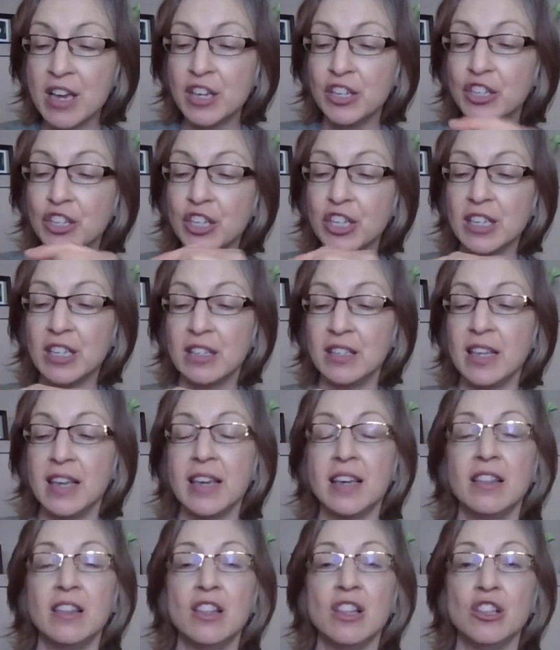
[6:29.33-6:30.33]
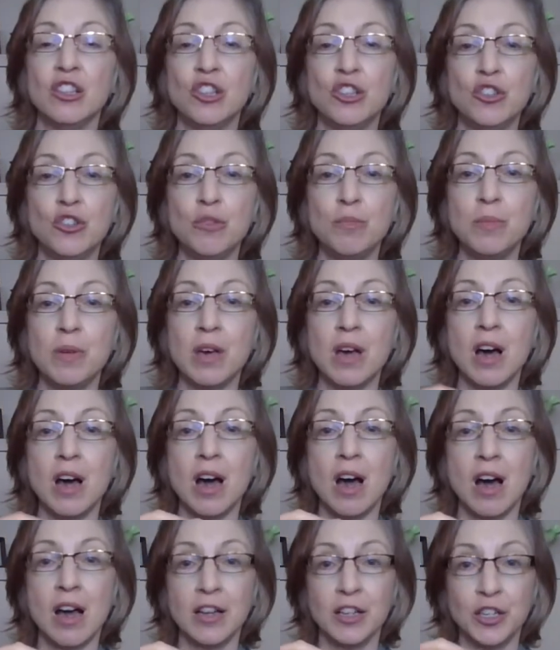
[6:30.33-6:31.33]
You're going to take the loop
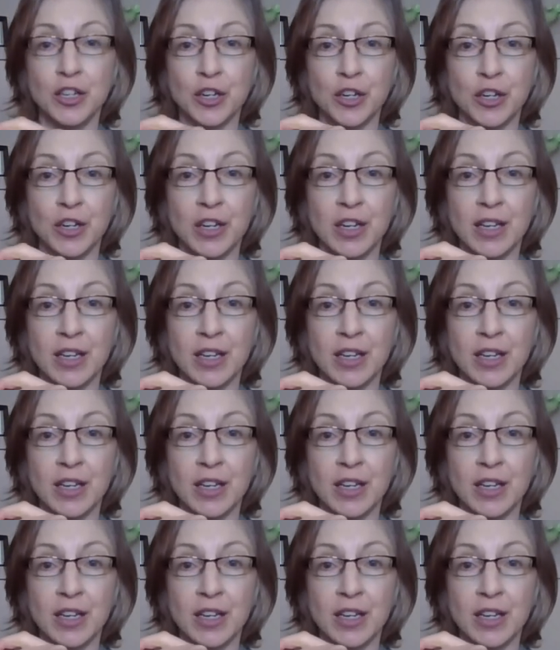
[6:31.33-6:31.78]
on your